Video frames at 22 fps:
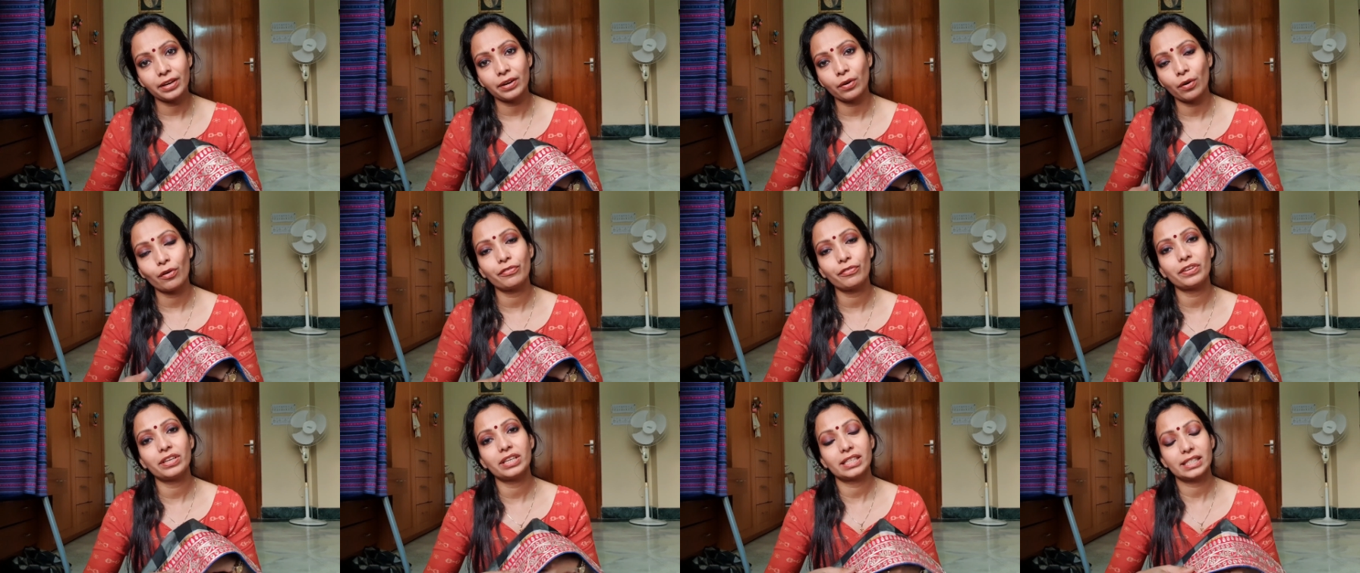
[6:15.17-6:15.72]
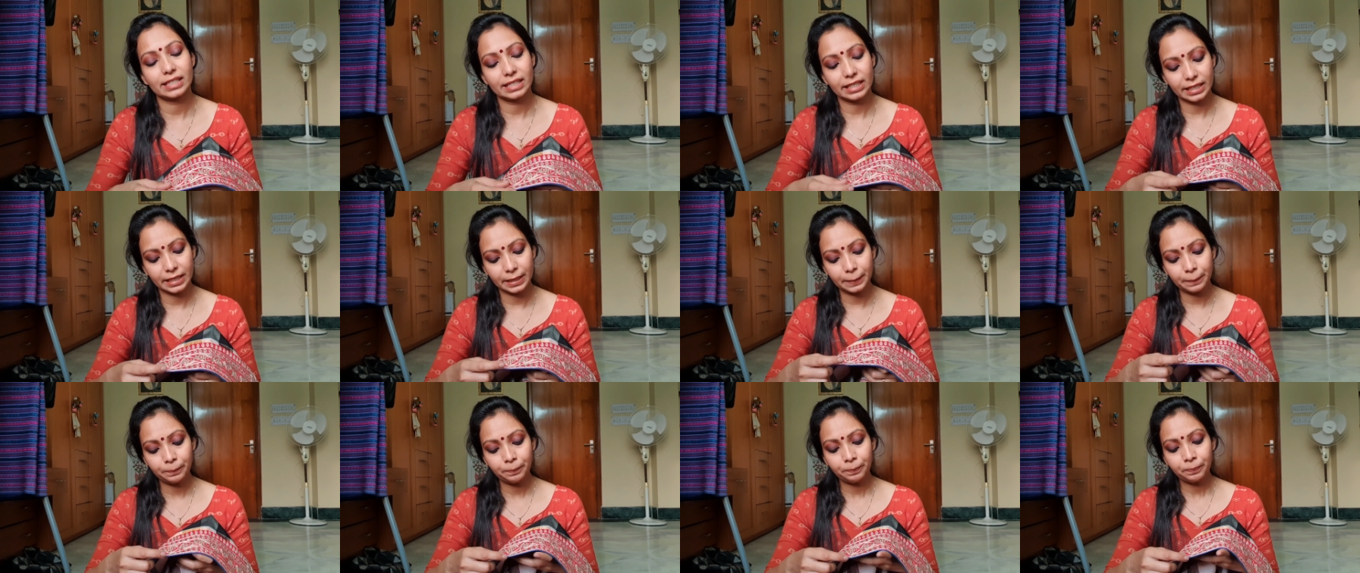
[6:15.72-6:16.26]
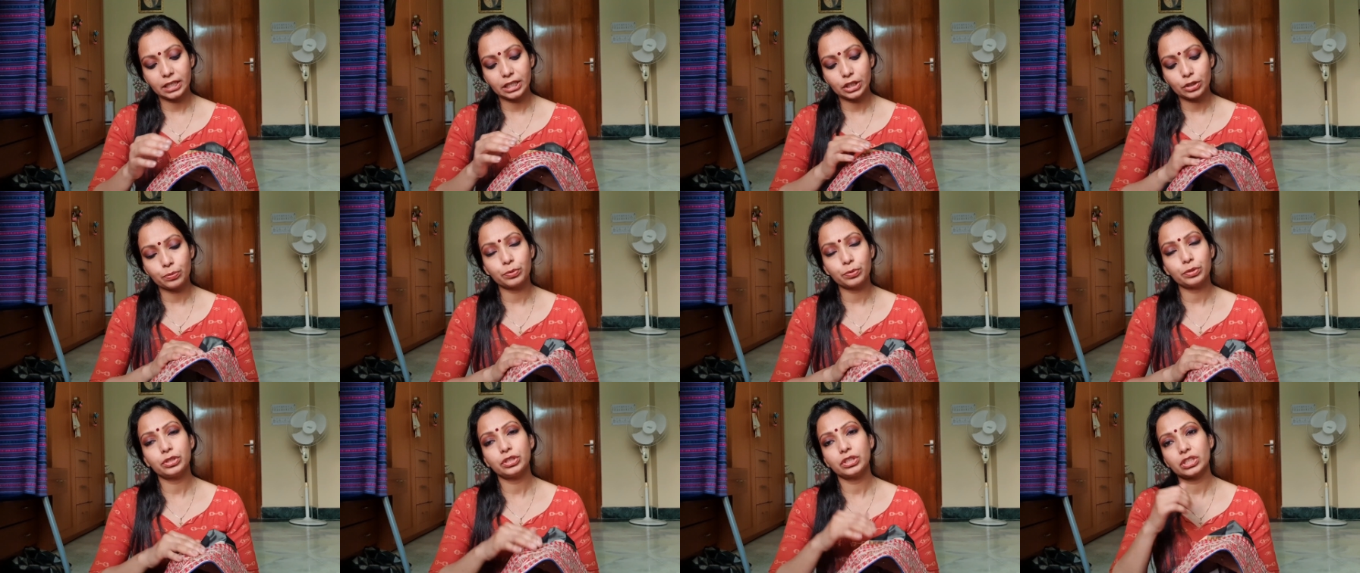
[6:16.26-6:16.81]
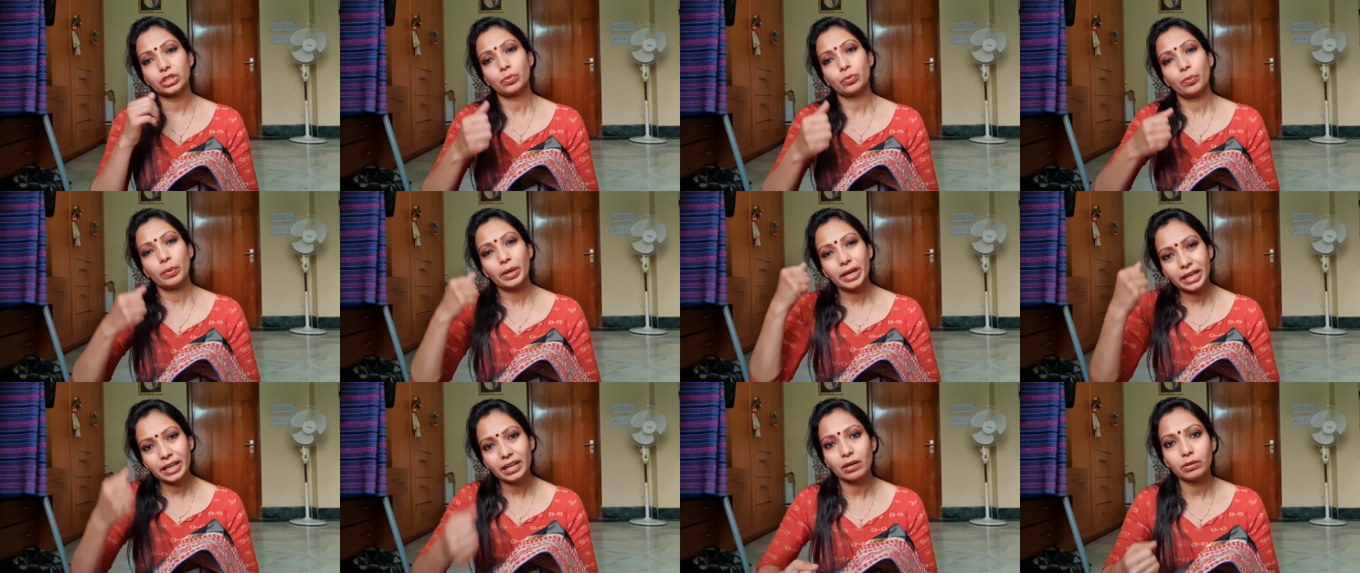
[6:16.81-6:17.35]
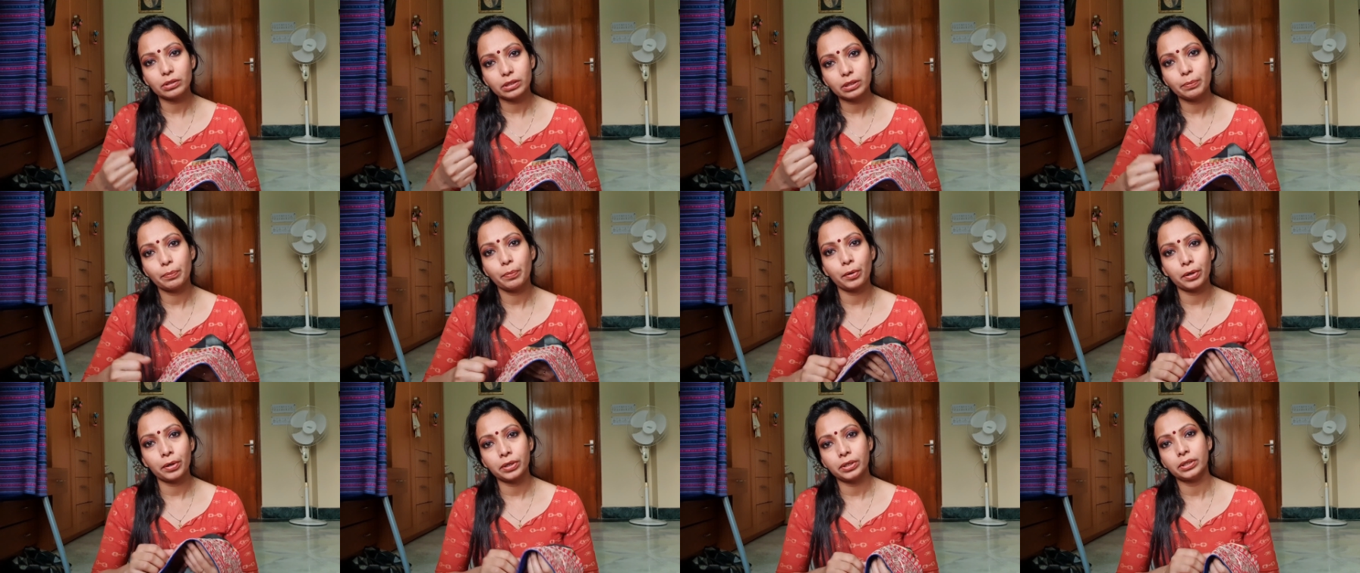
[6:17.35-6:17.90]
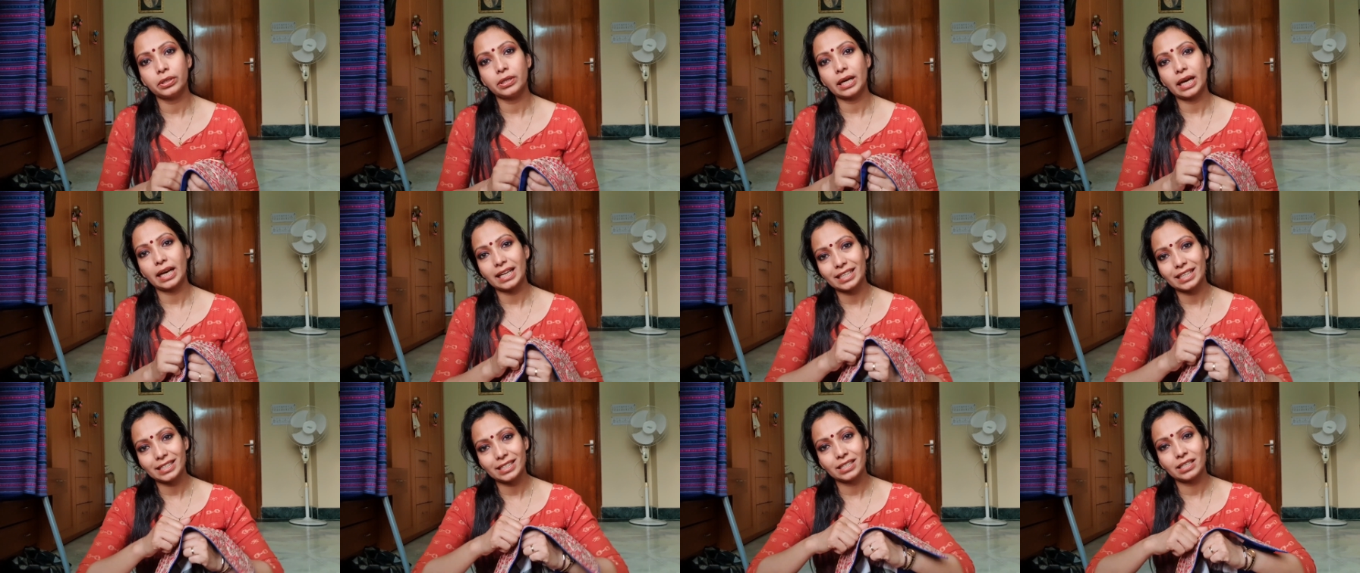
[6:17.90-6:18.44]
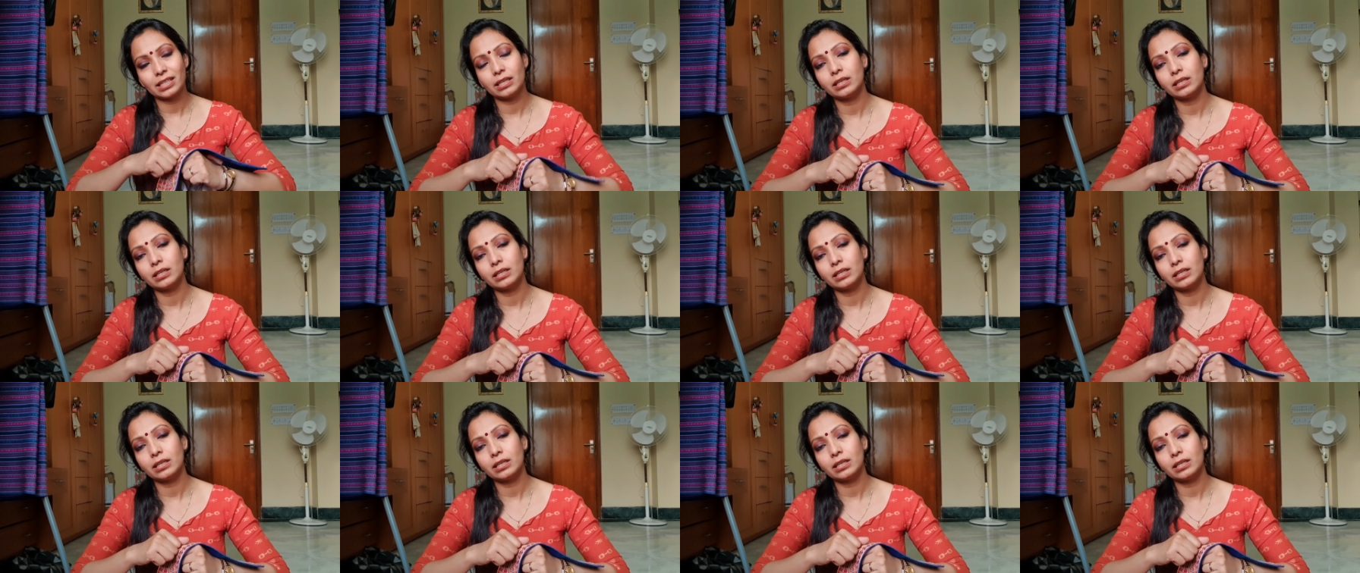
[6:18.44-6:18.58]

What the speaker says: obviously it would just weigh down the border, and